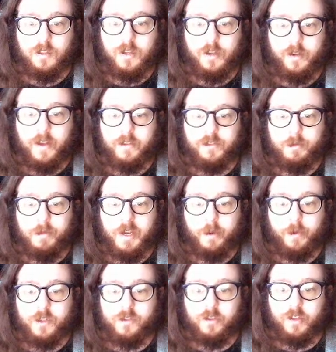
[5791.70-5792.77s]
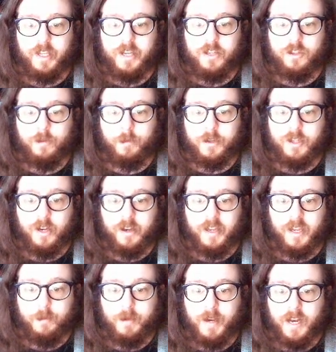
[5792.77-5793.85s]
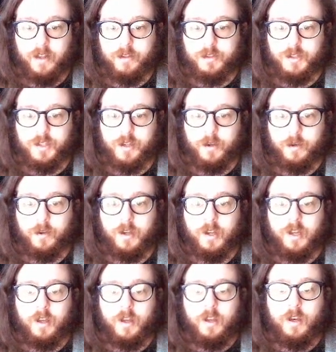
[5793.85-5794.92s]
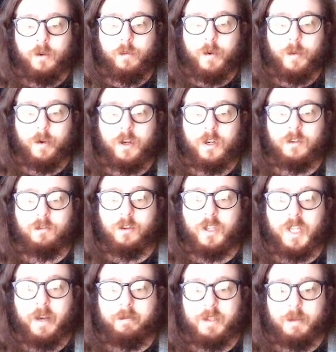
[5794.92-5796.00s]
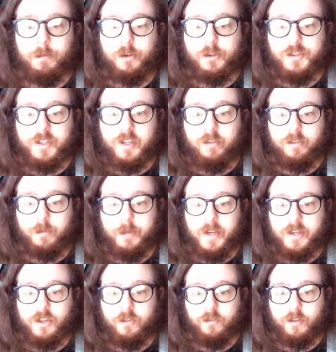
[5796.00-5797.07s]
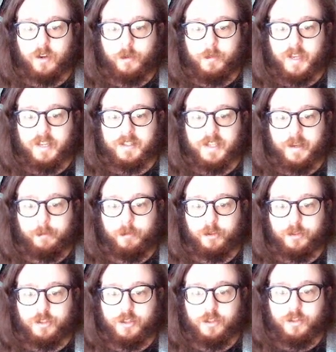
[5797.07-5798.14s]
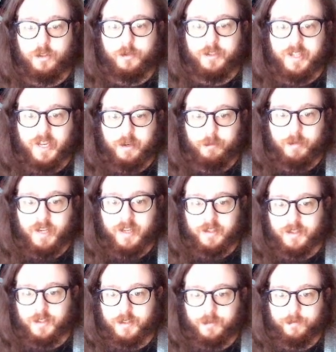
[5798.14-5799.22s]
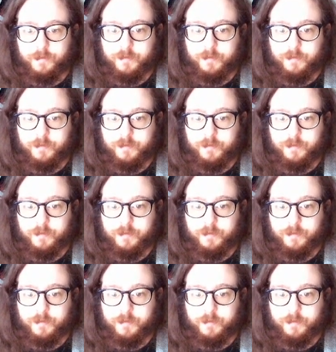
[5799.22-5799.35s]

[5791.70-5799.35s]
We have to pick which relation we're talking about. So we want a roll up that pulls in information from example to do database.